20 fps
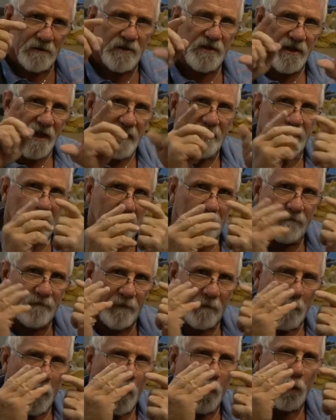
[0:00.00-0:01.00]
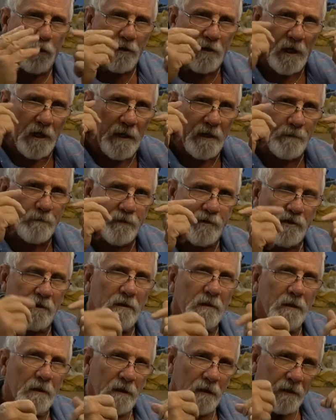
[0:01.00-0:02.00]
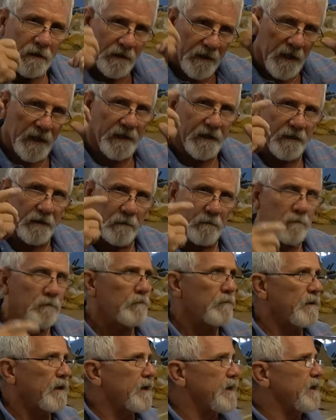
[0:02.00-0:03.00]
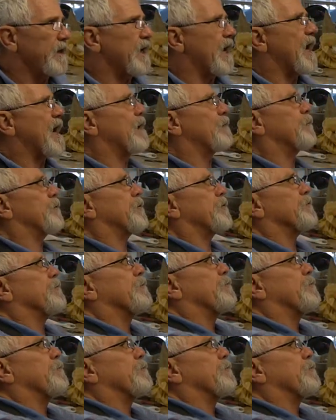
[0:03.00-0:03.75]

saving them from horn clips, nicking them in the eye with your